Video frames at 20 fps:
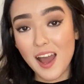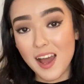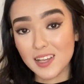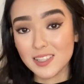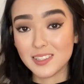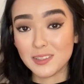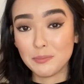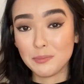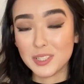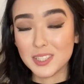
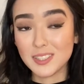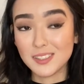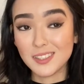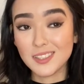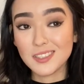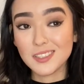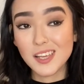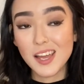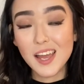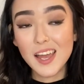as a
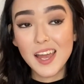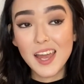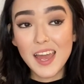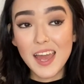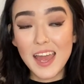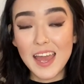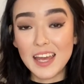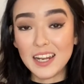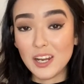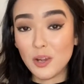business,
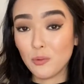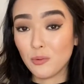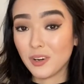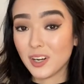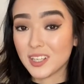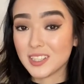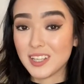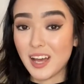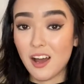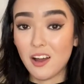and it
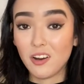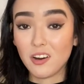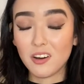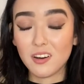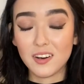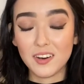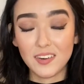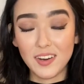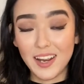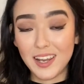works
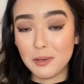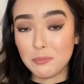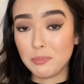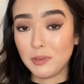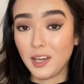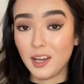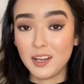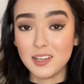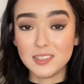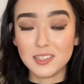out great
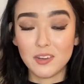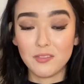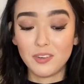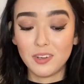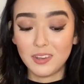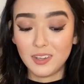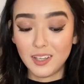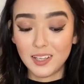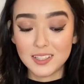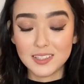because
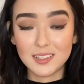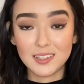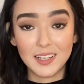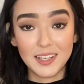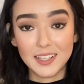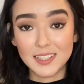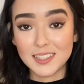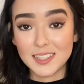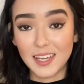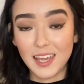everything is
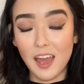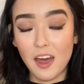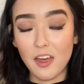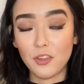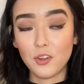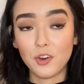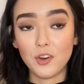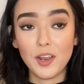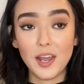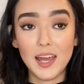linked
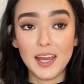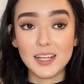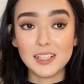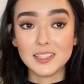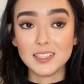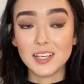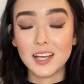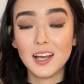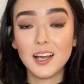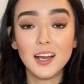together,
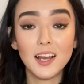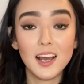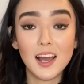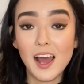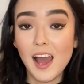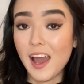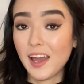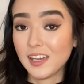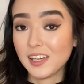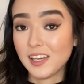and
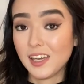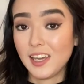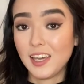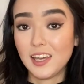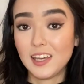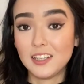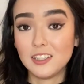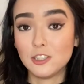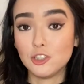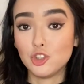I
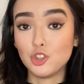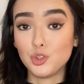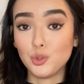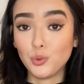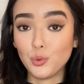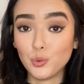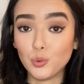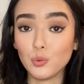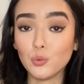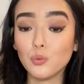can
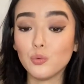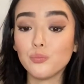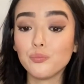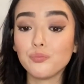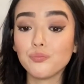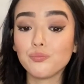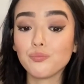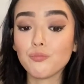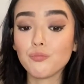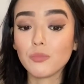do
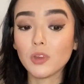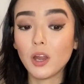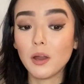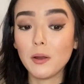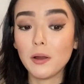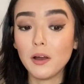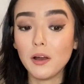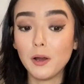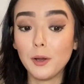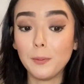
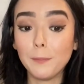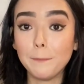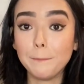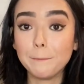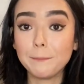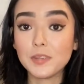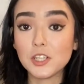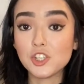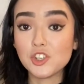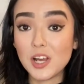
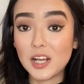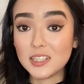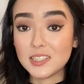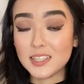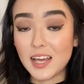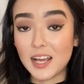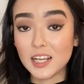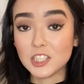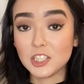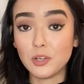
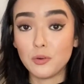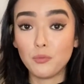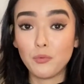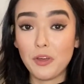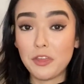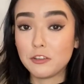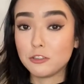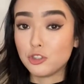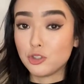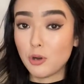transaction
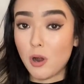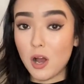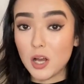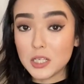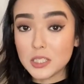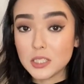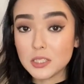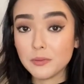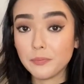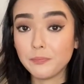
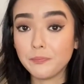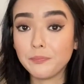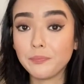withdrawals